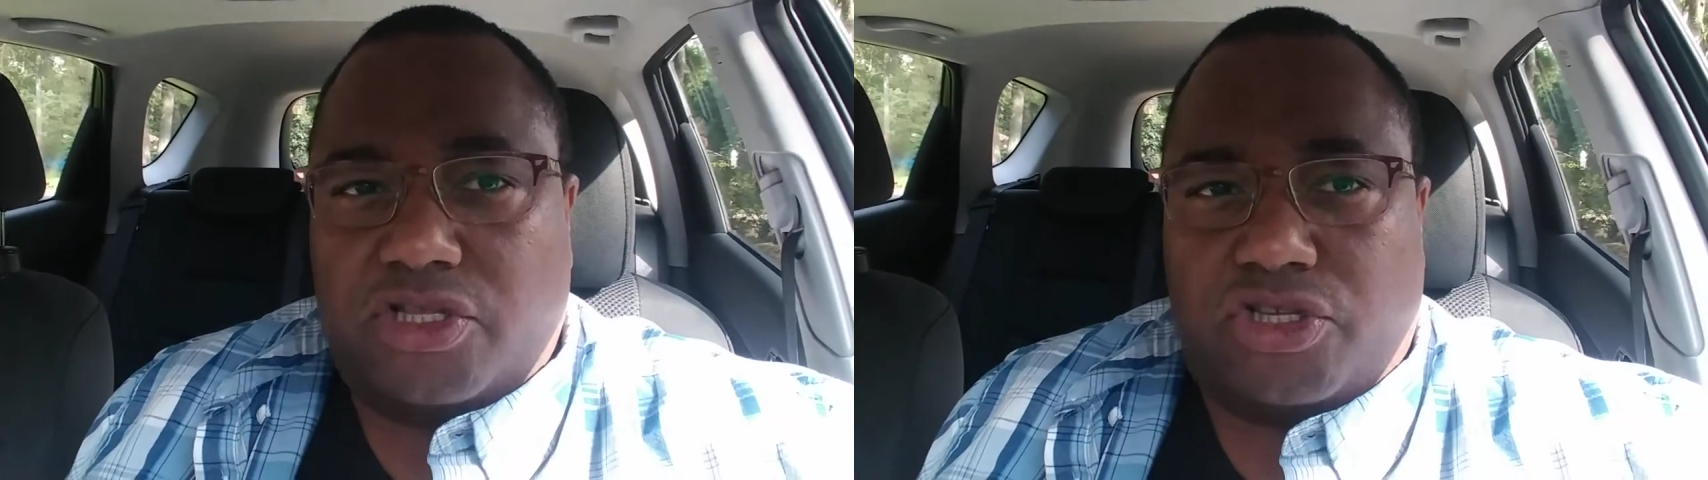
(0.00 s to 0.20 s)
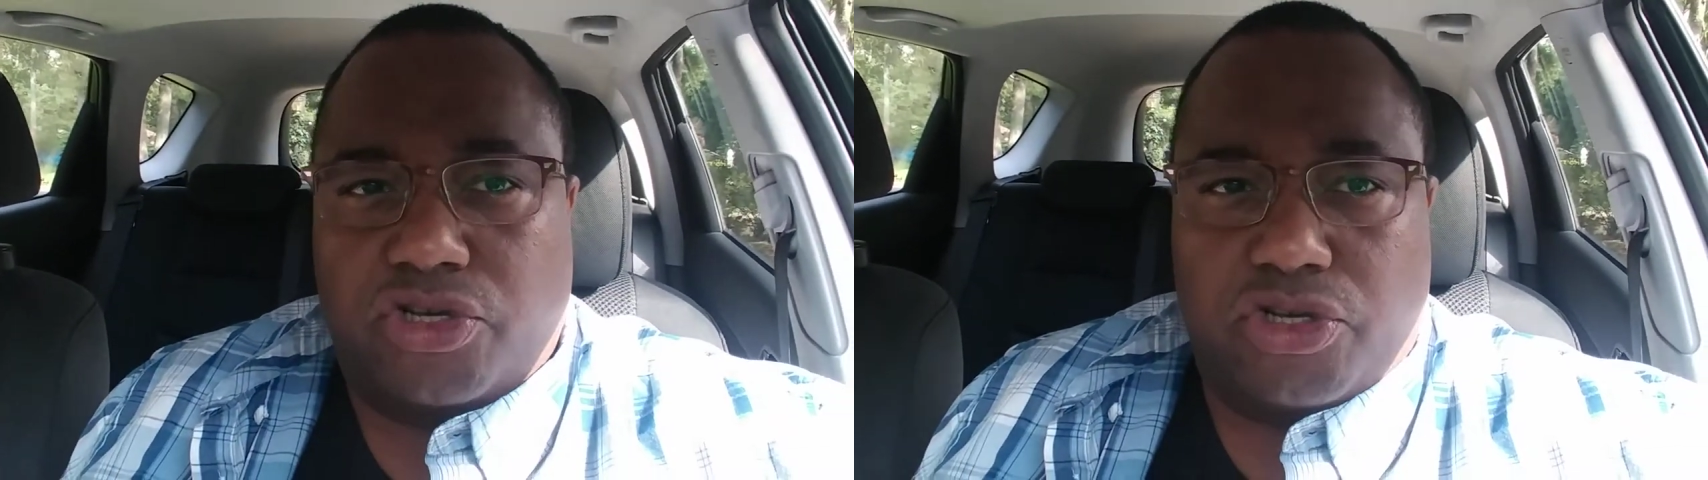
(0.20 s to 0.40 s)

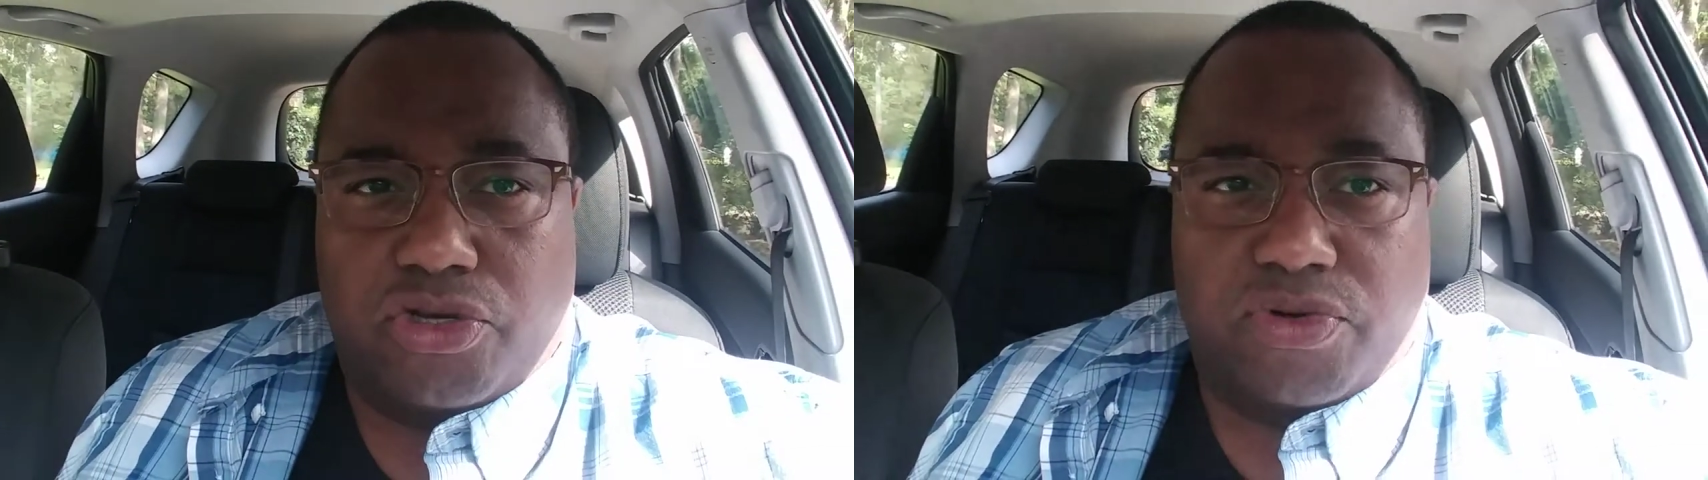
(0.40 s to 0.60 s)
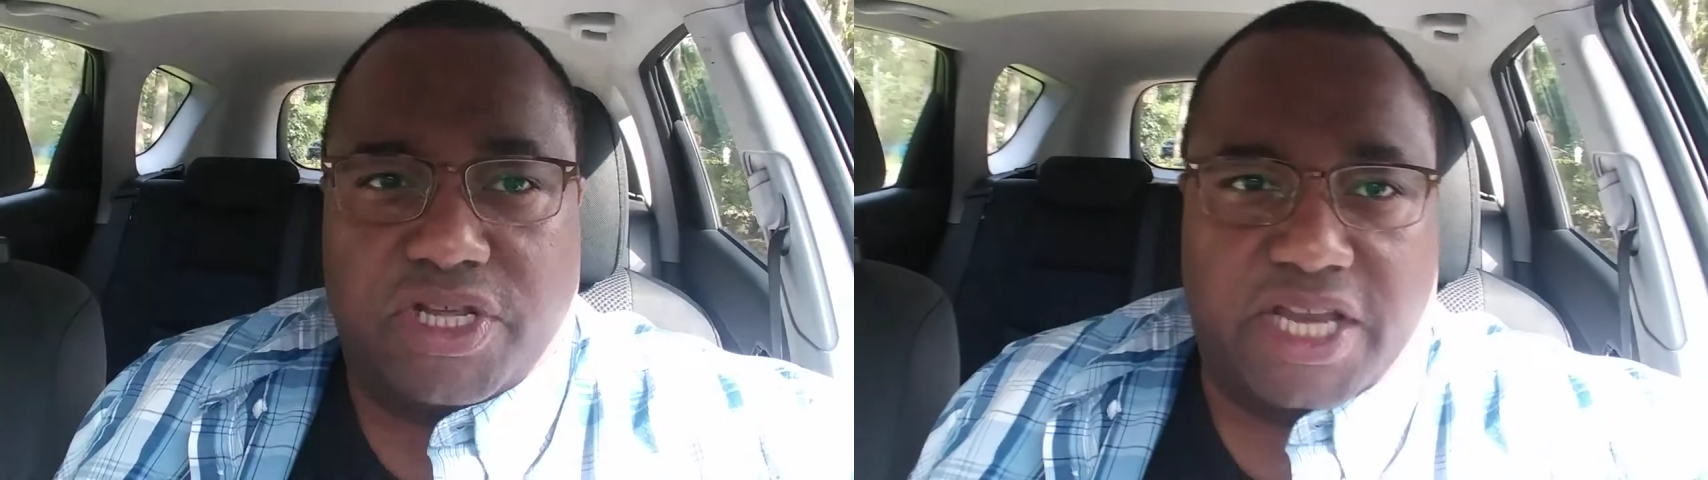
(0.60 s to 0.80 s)
Do
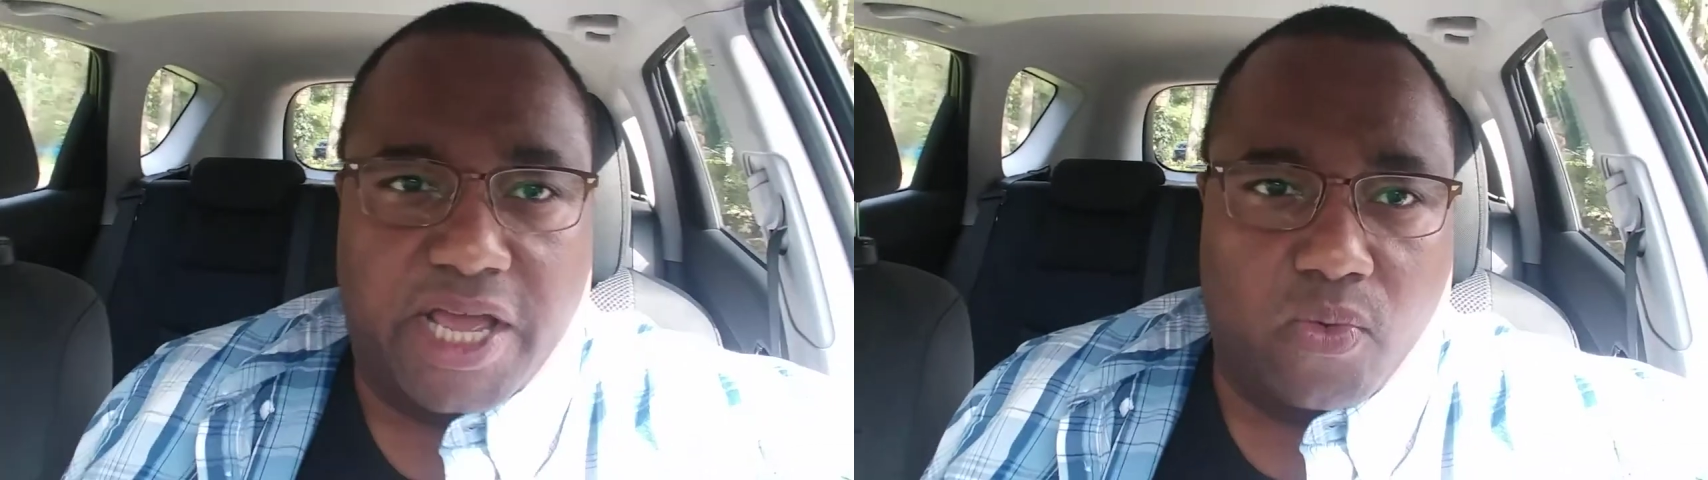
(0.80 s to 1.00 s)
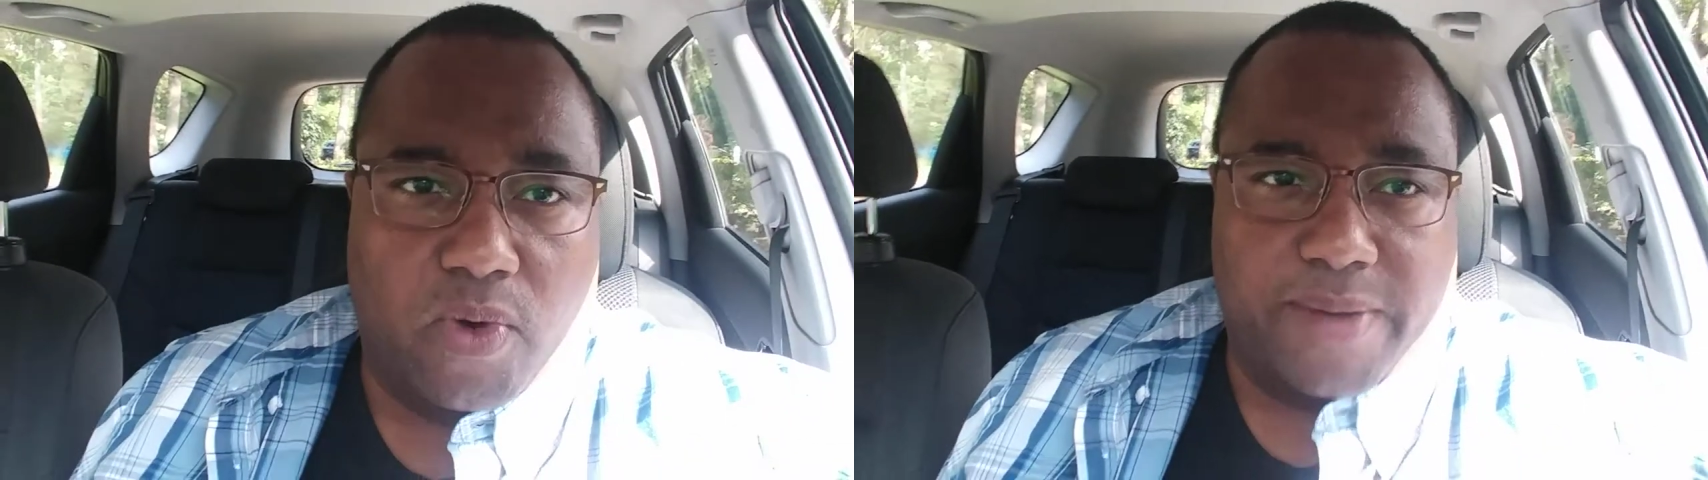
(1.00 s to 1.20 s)
you need
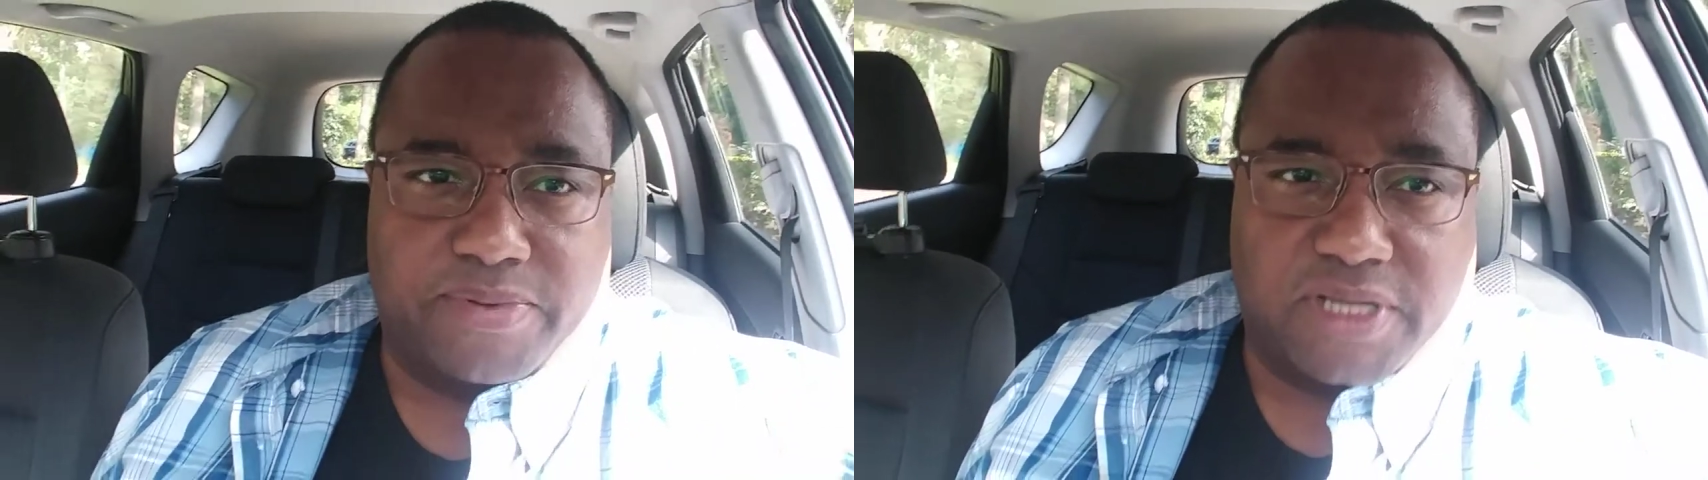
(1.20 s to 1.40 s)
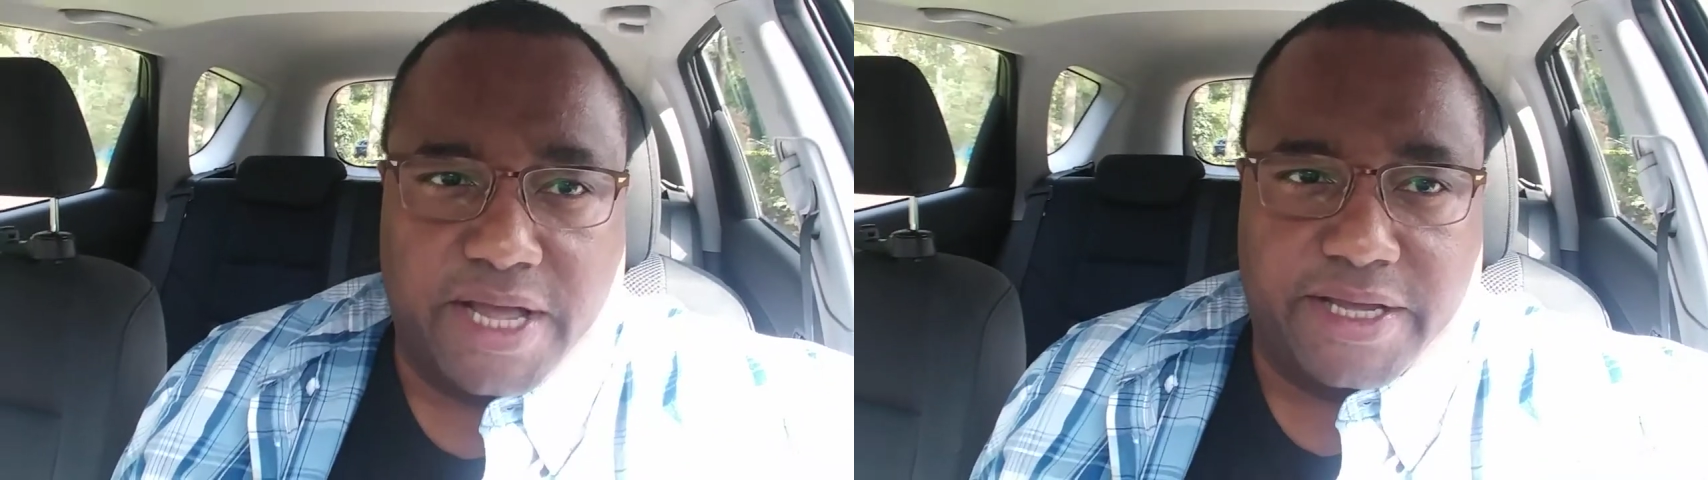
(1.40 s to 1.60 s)
a
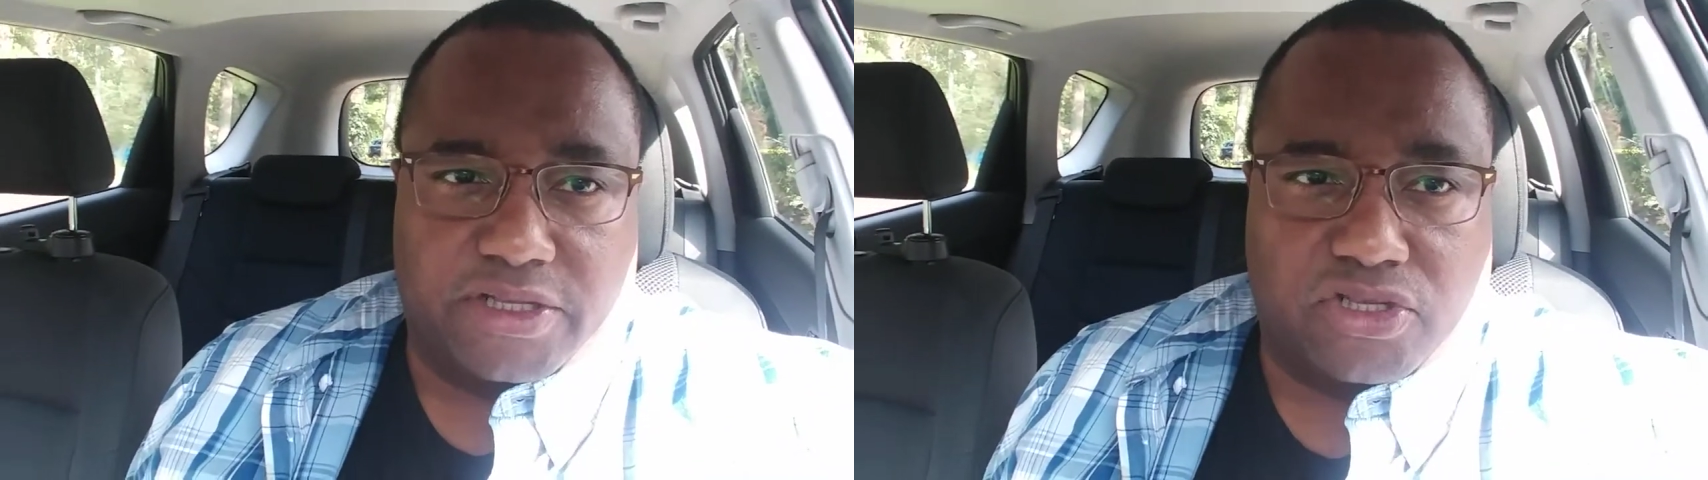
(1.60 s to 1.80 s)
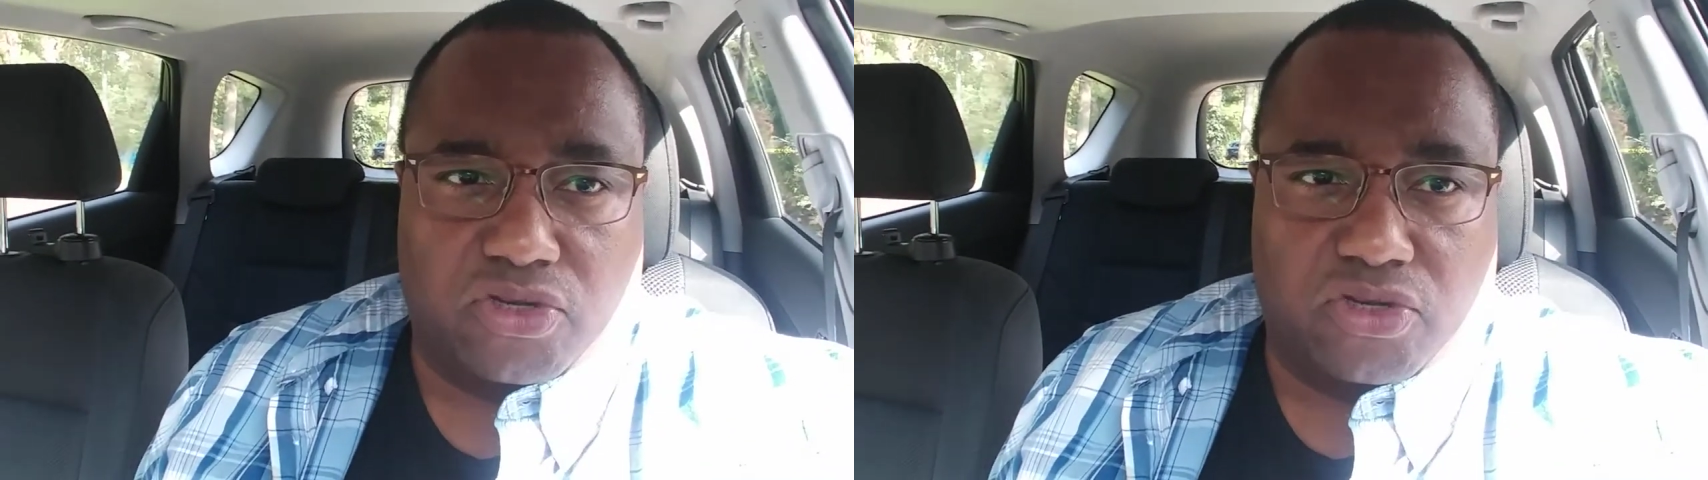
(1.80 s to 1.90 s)
website